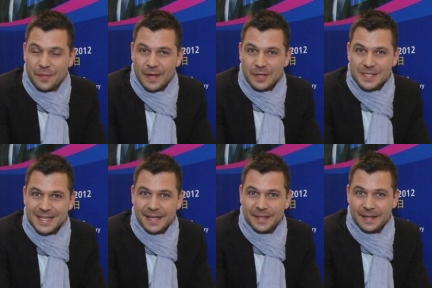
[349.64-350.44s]

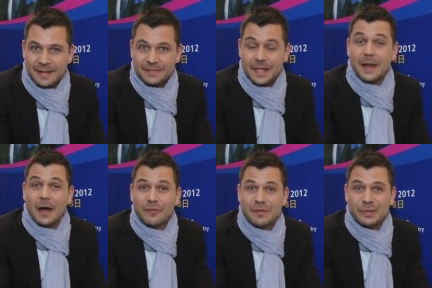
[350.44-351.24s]
2011 and
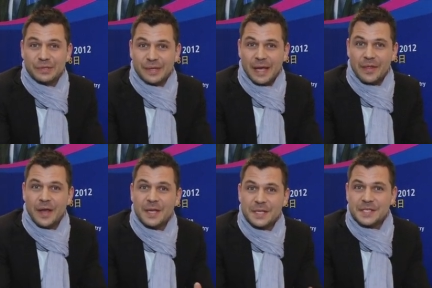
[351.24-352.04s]
now we've put together